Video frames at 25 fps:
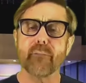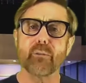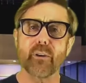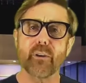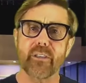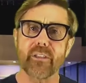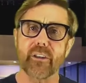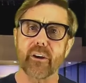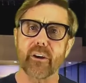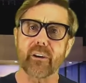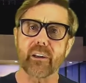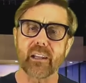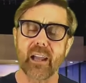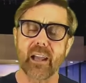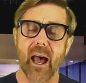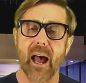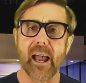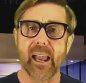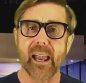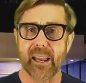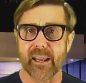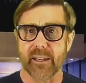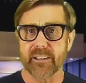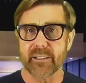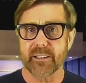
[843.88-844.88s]
have with their
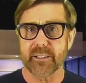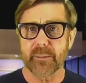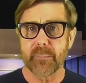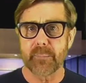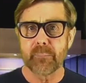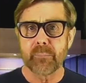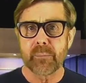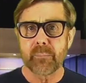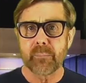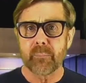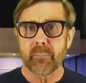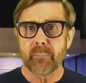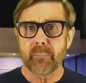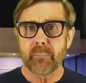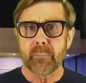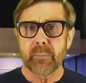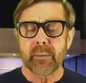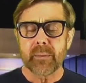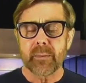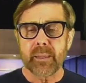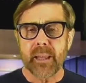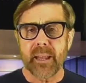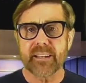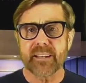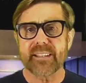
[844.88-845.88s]
clients
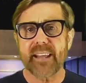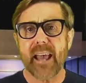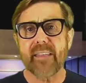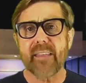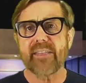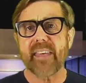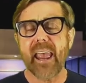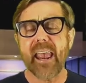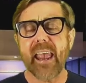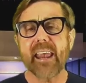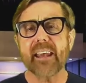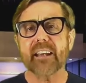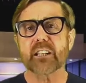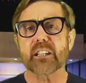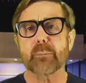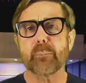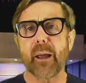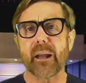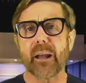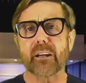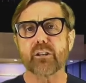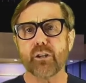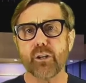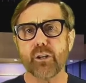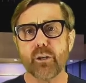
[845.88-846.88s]
is that they
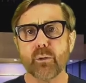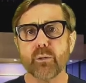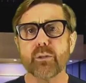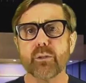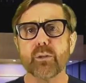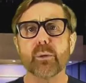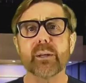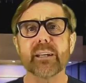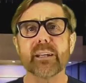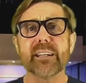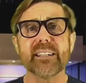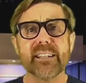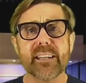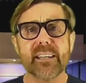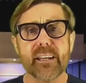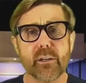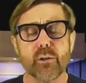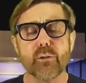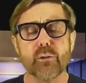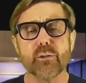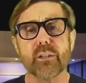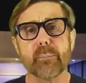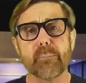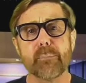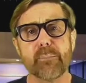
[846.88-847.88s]
expect you to
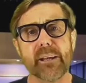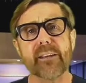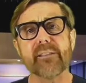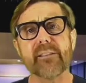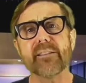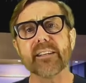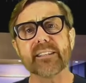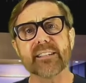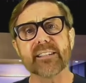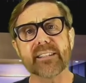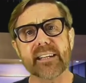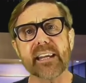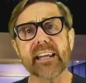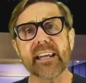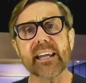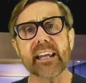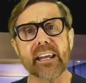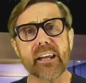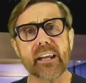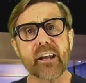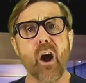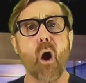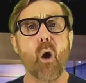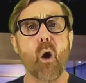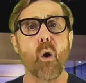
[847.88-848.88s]
continue to be the
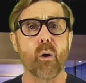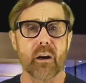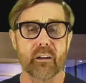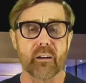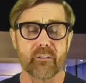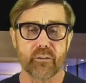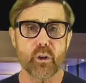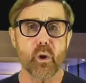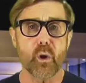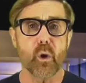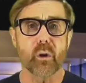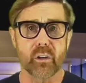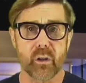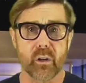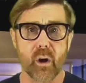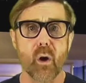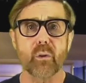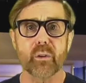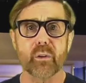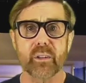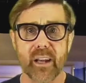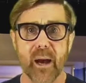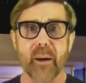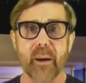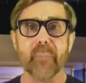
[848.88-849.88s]
CEO of your
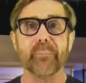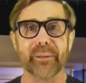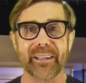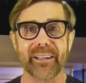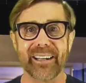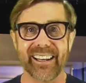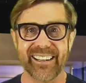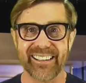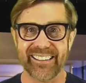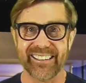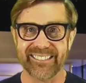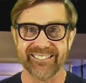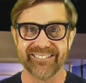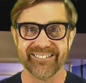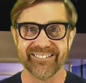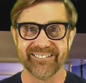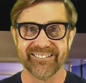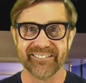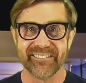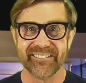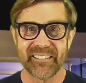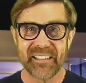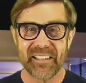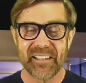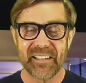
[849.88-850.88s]
own company.
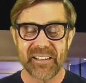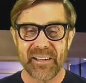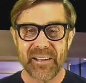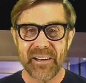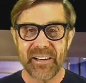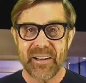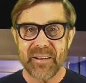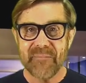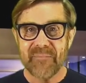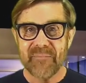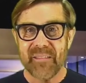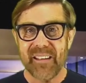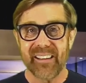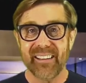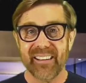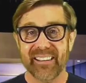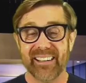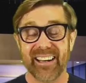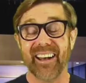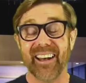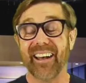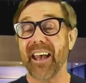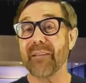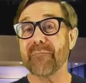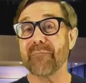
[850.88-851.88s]

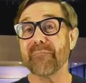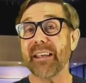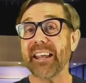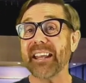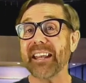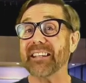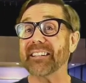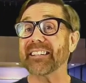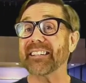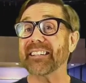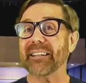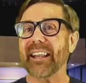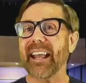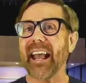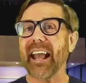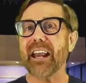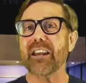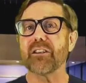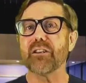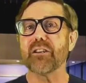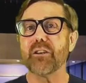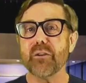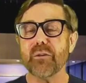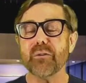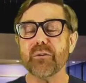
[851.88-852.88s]
Now, that means
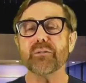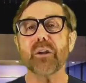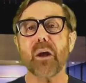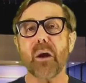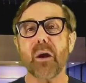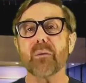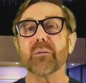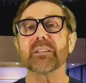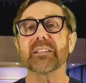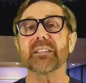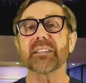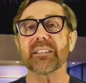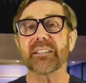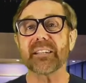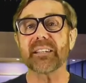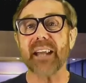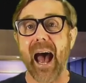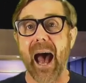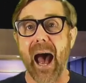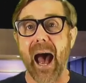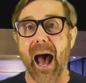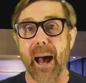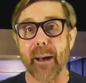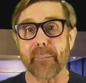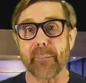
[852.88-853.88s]
that you don't
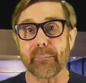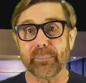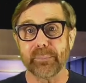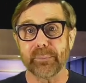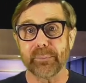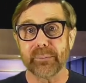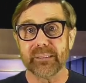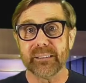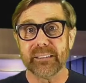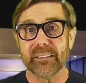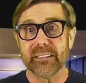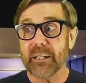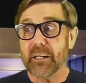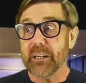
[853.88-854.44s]
stop